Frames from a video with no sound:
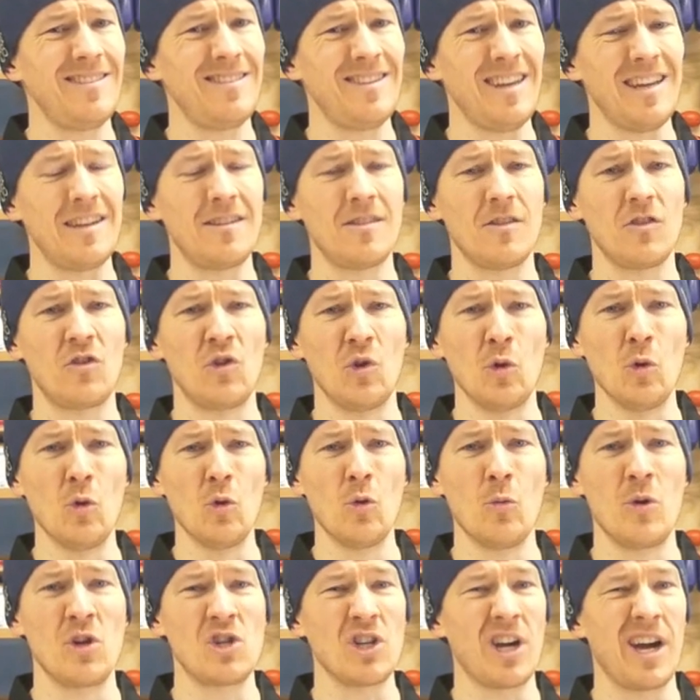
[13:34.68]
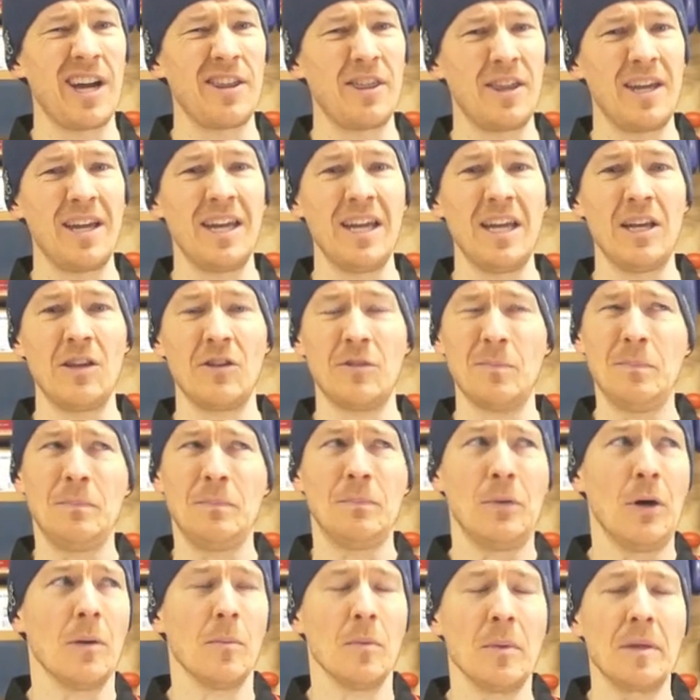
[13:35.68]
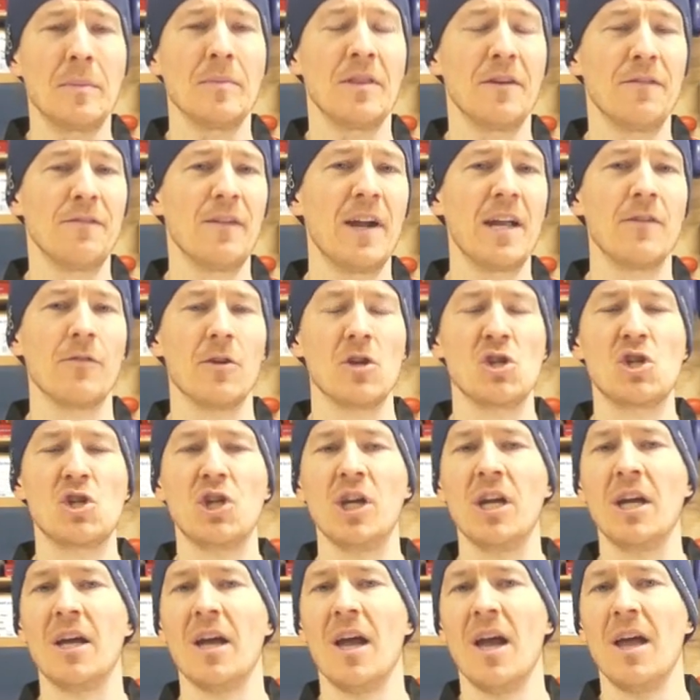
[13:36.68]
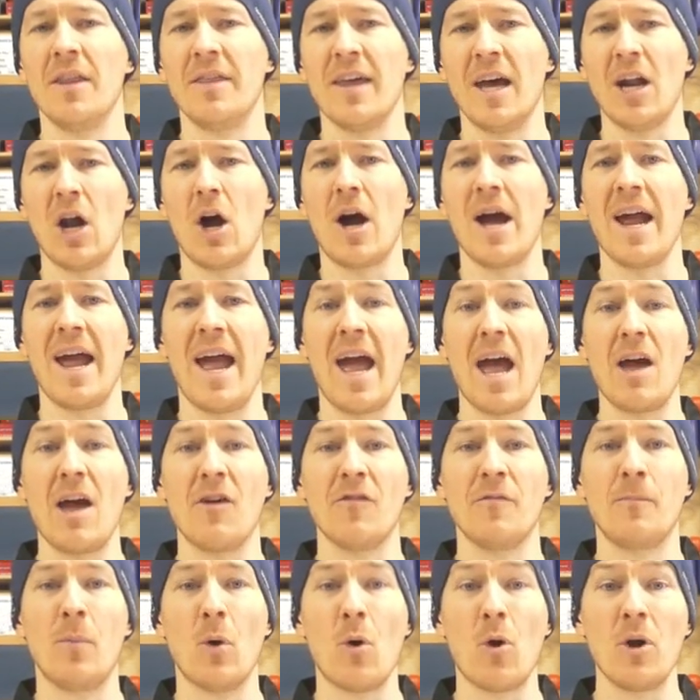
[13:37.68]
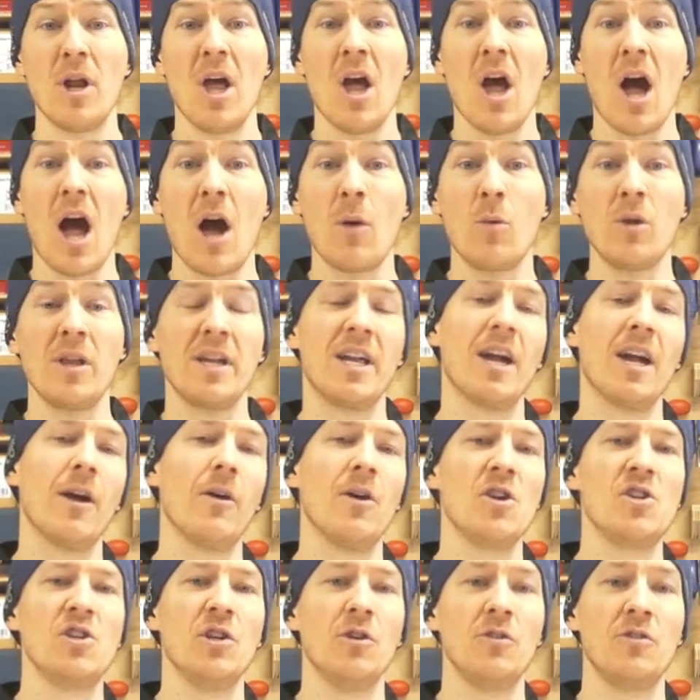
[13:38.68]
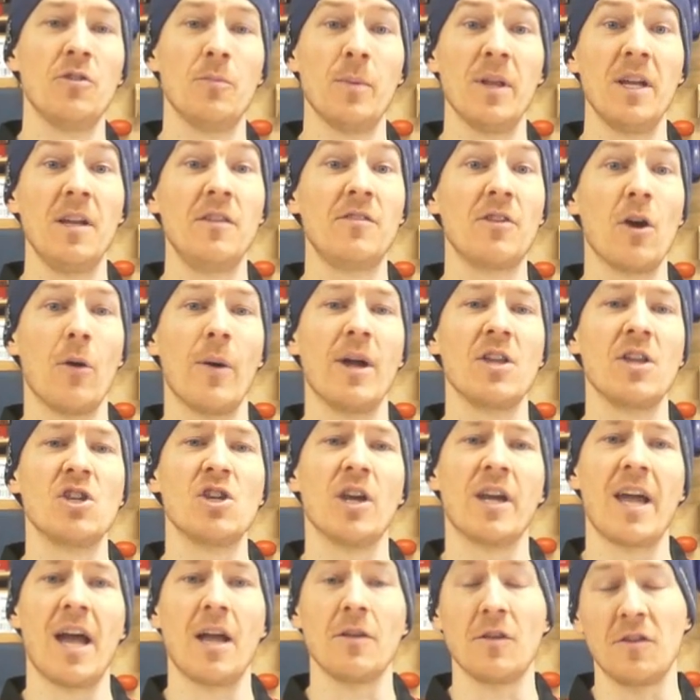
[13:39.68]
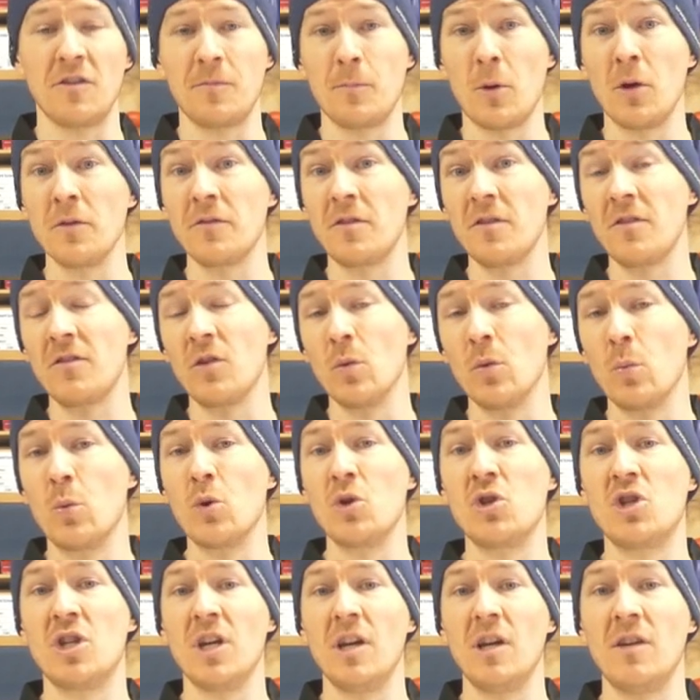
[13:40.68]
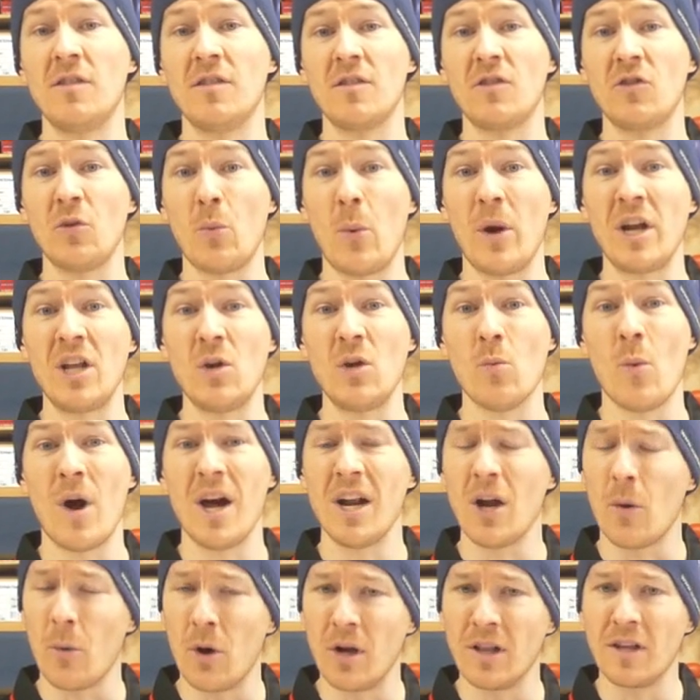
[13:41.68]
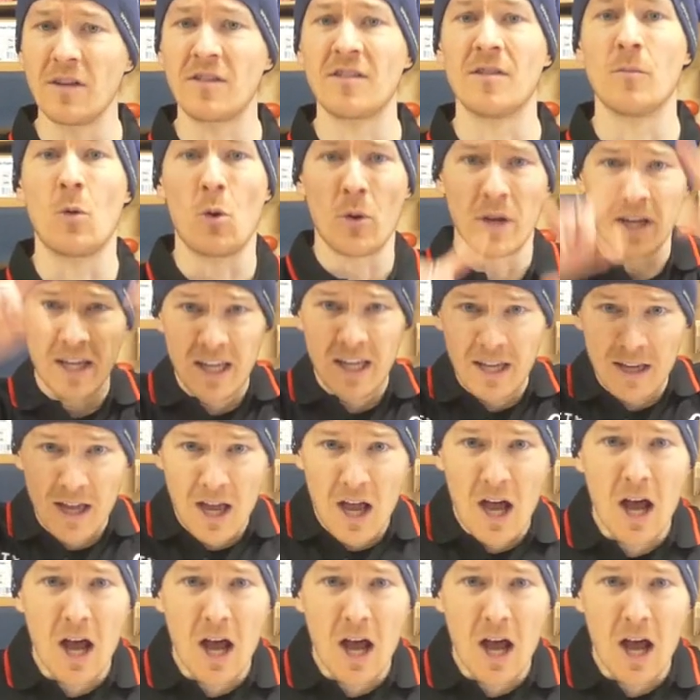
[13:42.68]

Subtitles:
six tool, which I think is probably the favorite jig that I have bought, I will encourage you to please go and check out the sponsors to Woodjigs 21. I won't list them all here.